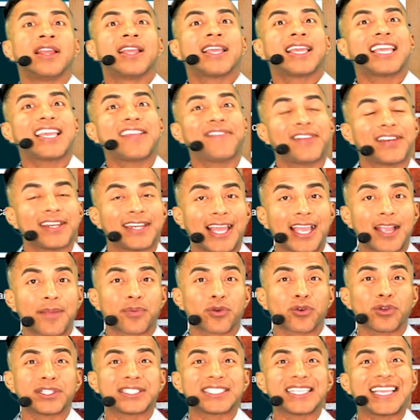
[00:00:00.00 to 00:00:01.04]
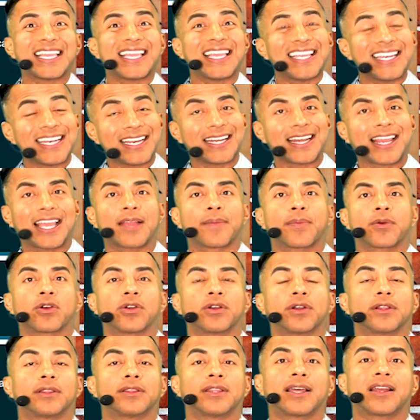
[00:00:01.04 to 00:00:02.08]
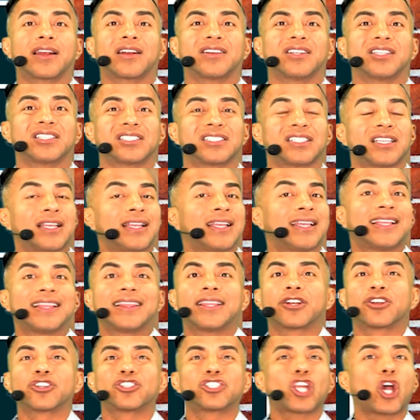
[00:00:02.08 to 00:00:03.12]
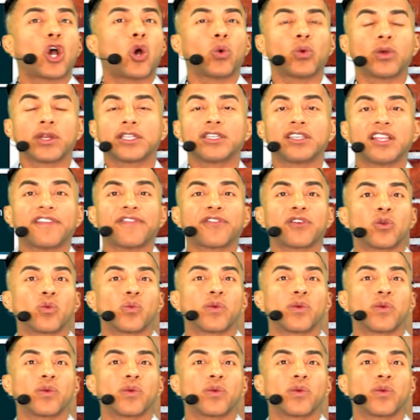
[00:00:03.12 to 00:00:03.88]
even neighborhoods in a neighborhood that are just they're totally different.